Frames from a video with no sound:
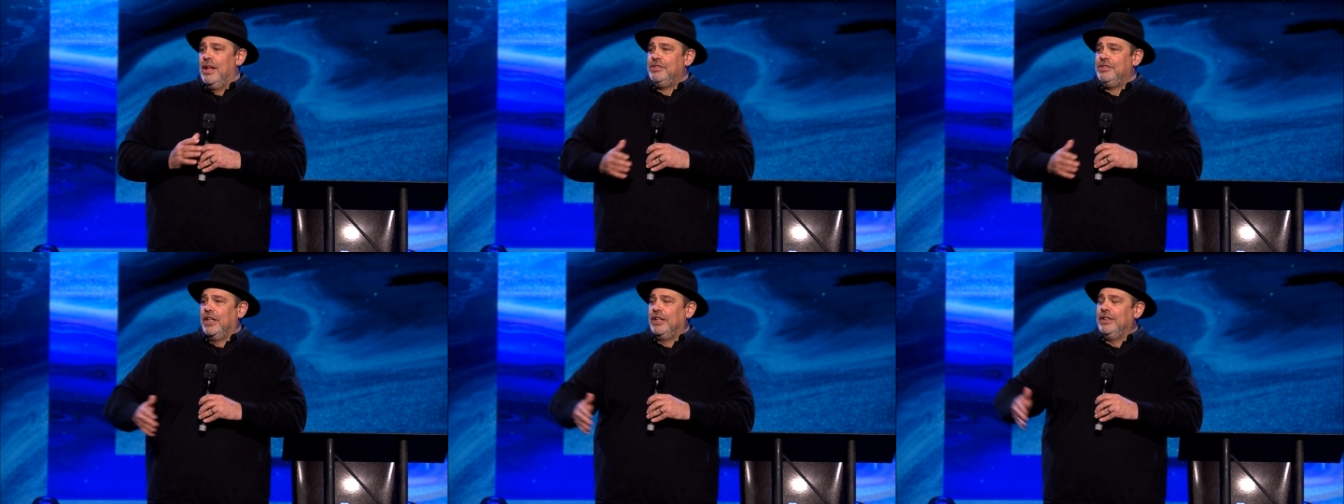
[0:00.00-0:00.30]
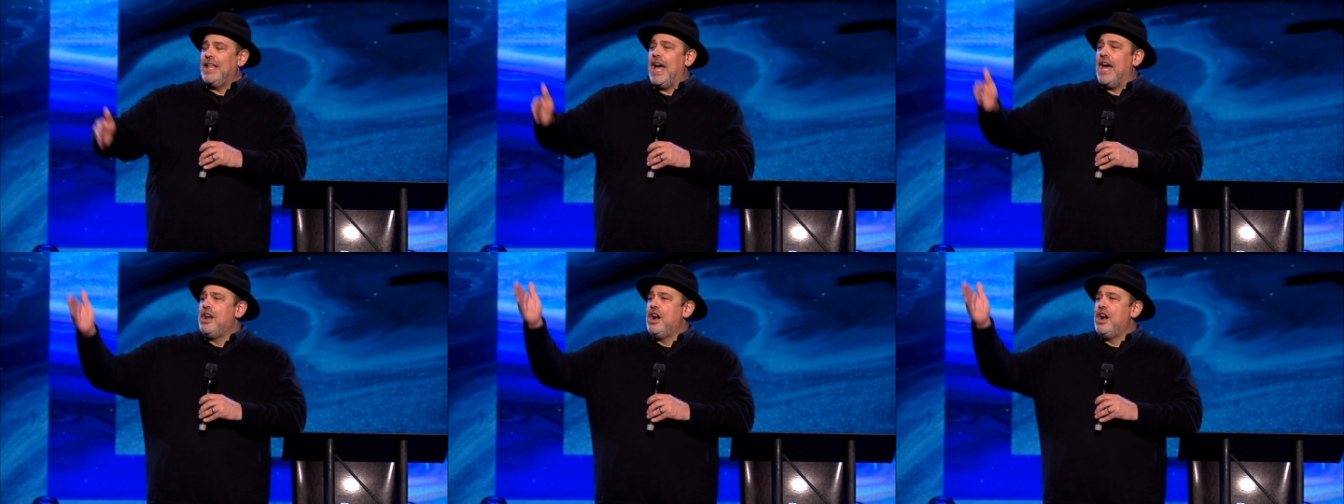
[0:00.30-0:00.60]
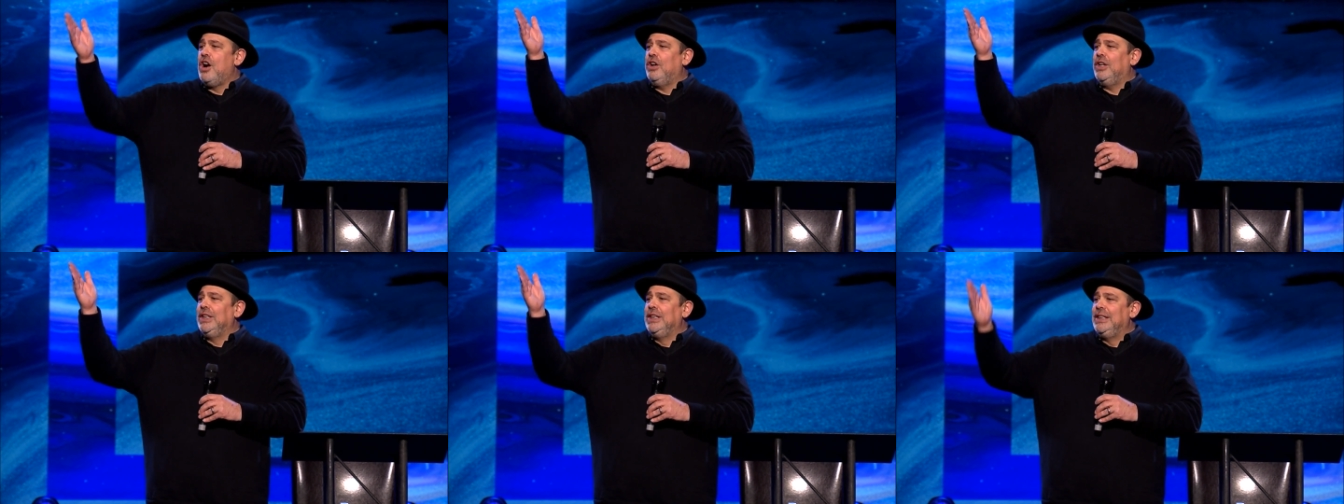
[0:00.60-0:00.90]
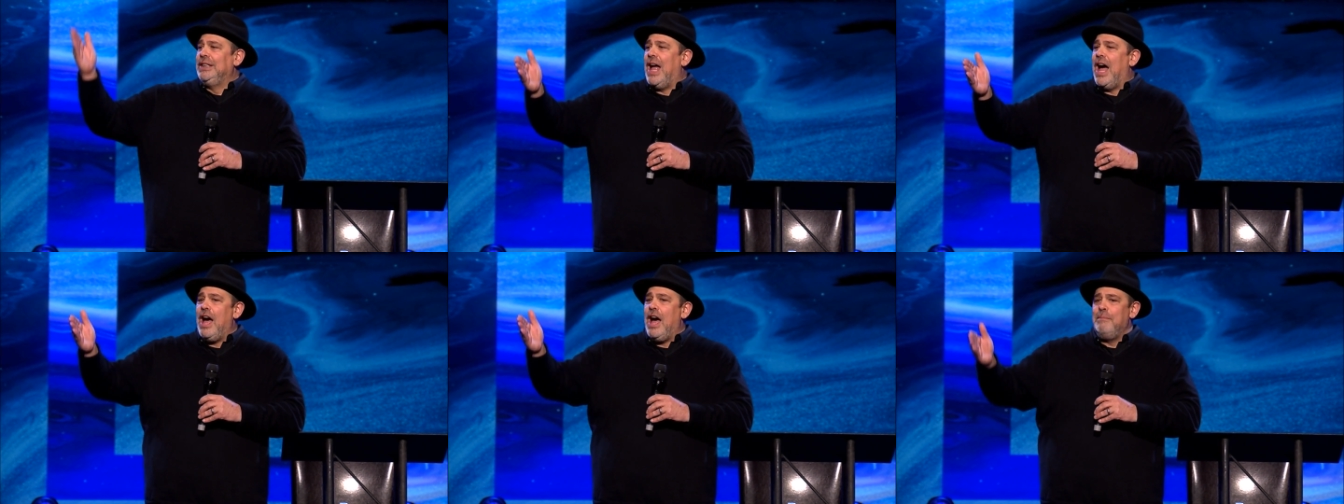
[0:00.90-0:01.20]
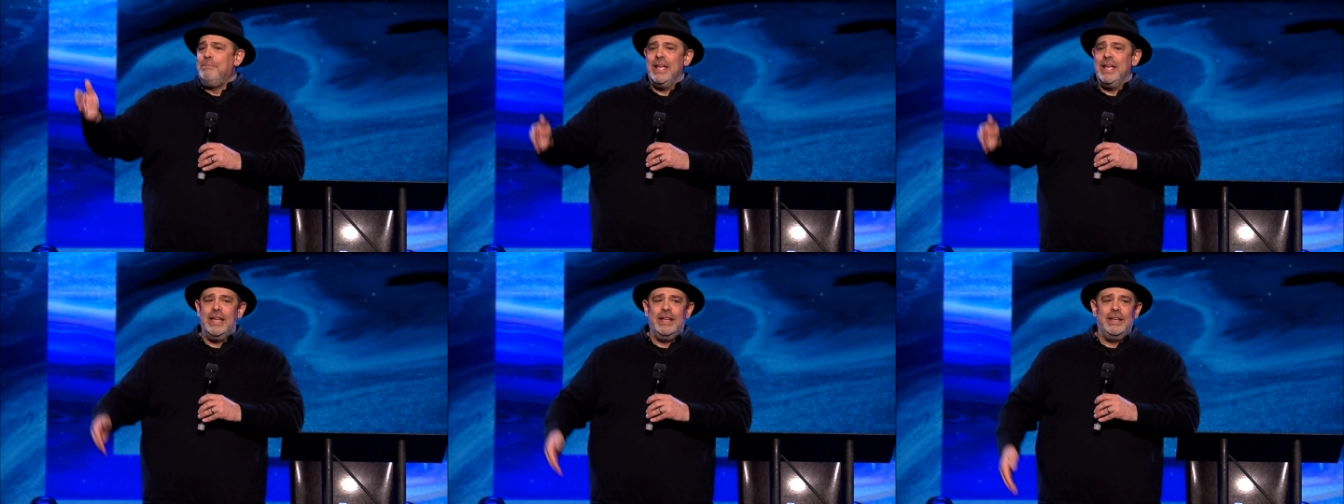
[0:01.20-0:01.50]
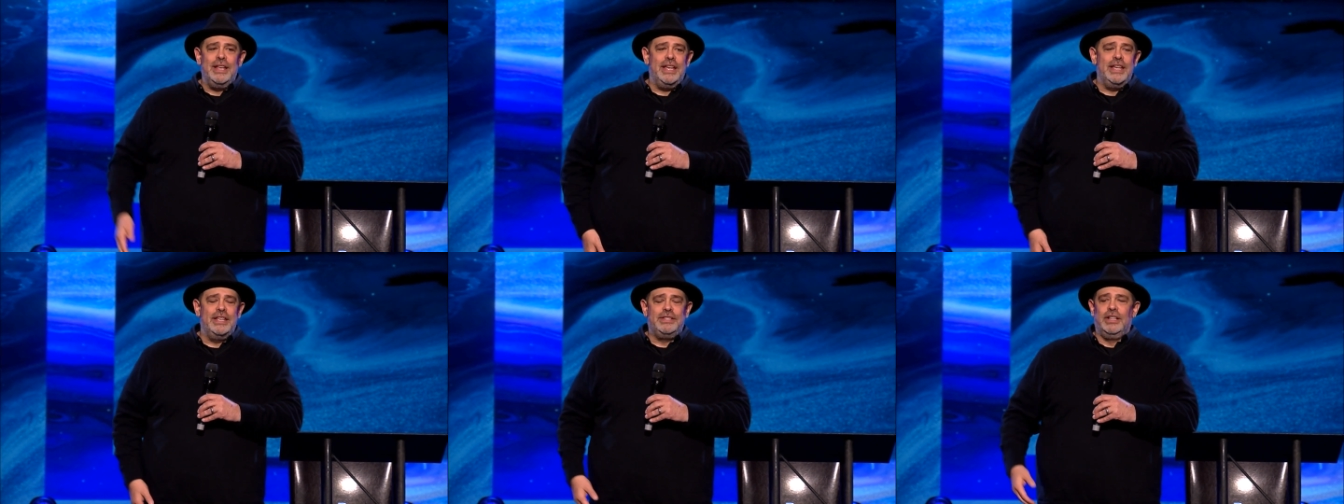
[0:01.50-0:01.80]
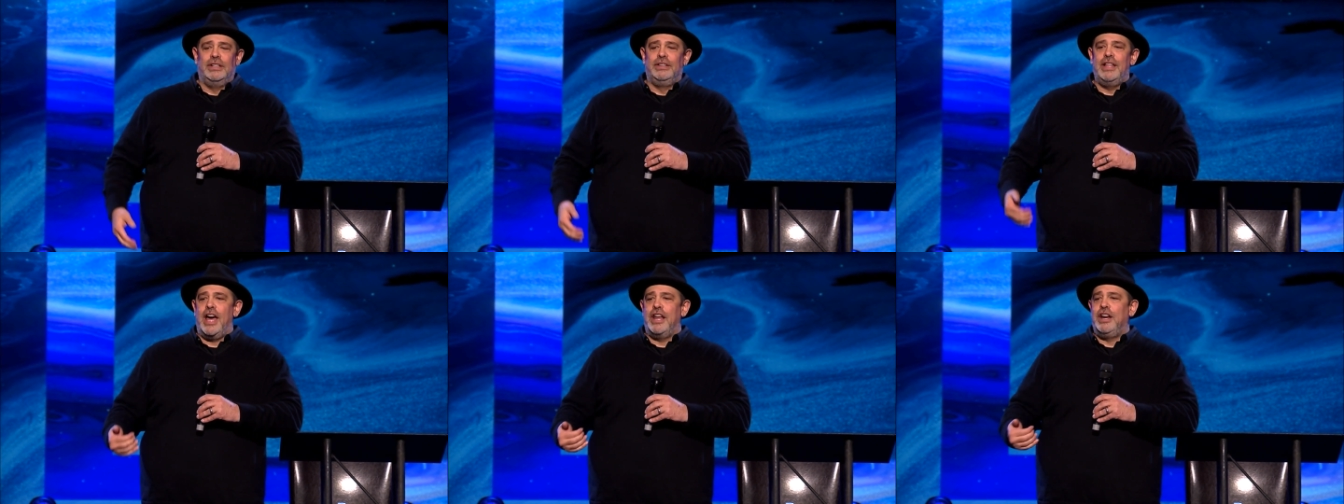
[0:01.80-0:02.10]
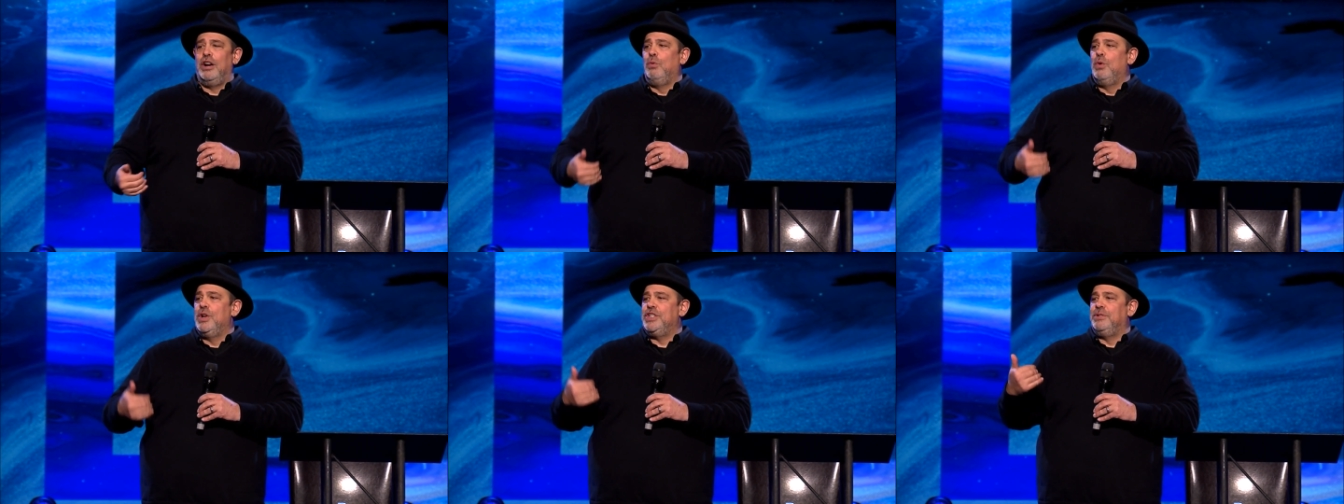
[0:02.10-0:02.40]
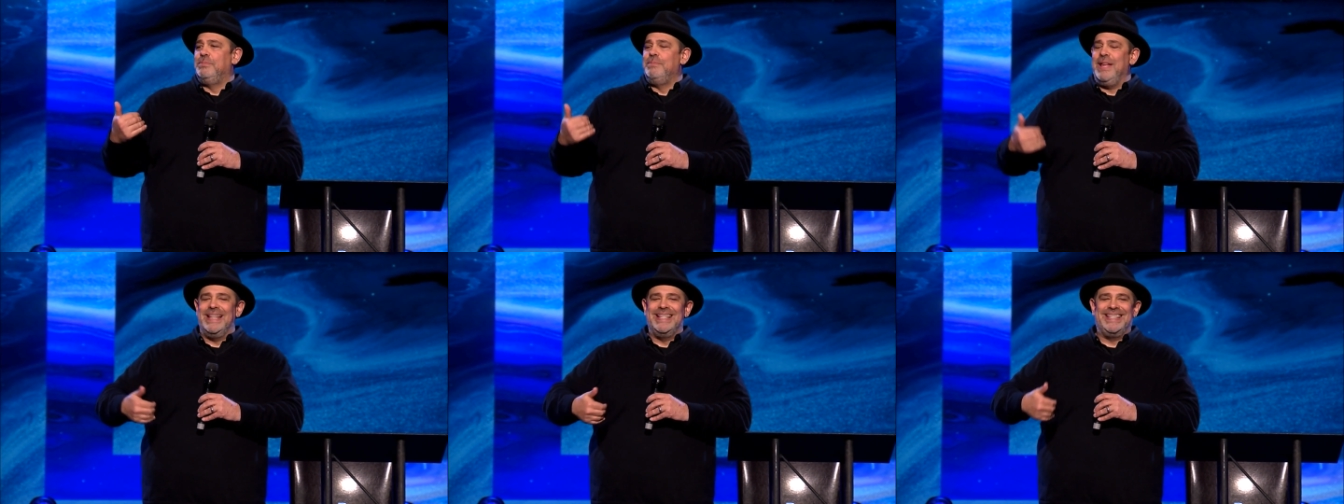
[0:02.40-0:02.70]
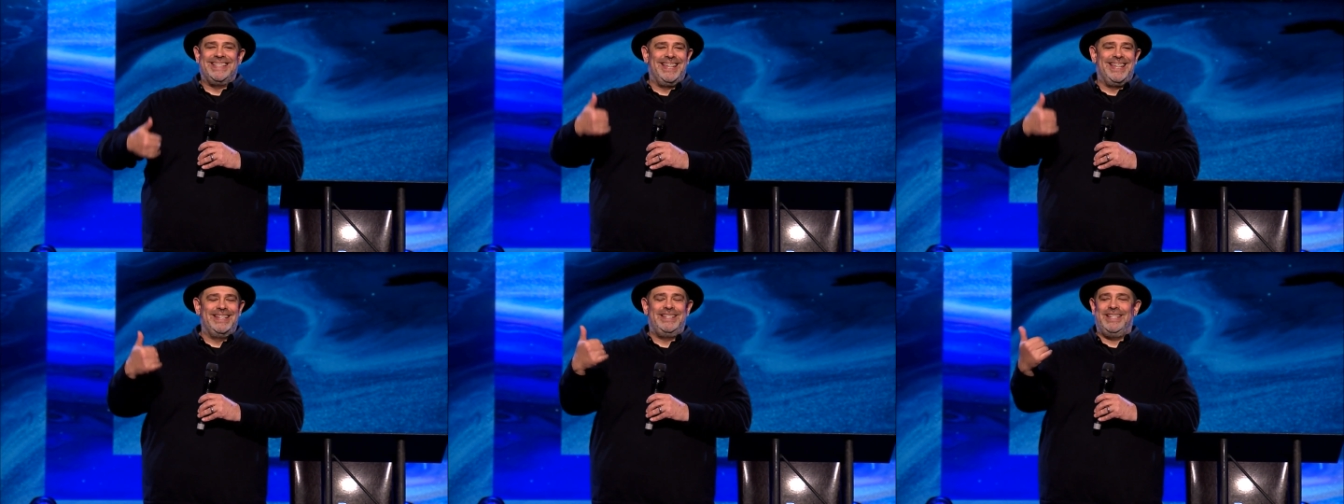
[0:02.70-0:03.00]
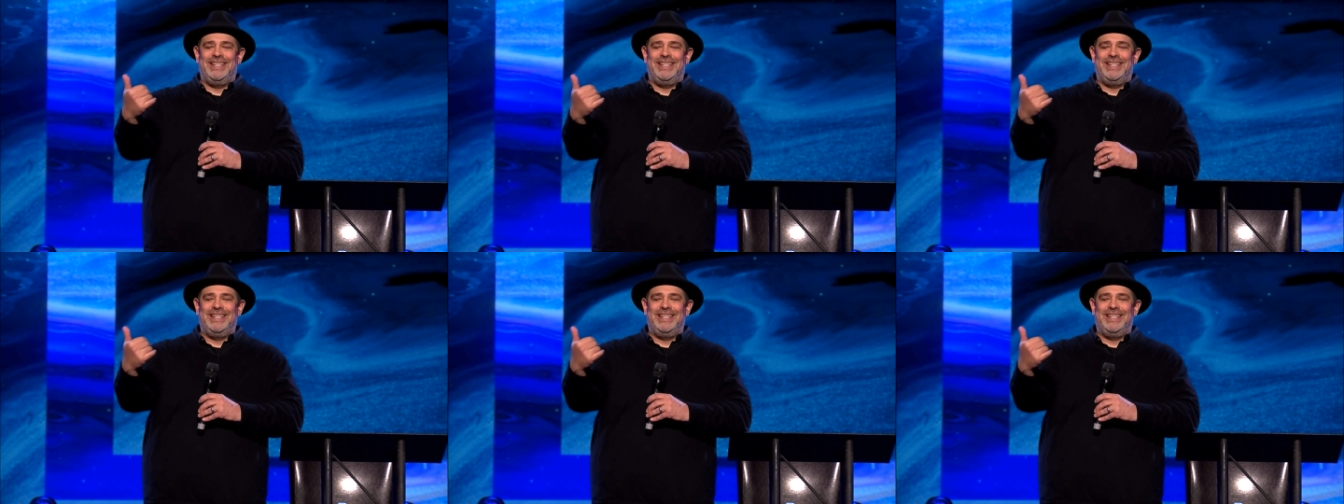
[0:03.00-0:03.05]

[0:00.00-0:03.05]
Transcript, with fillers: The letter lamed is a letter which means to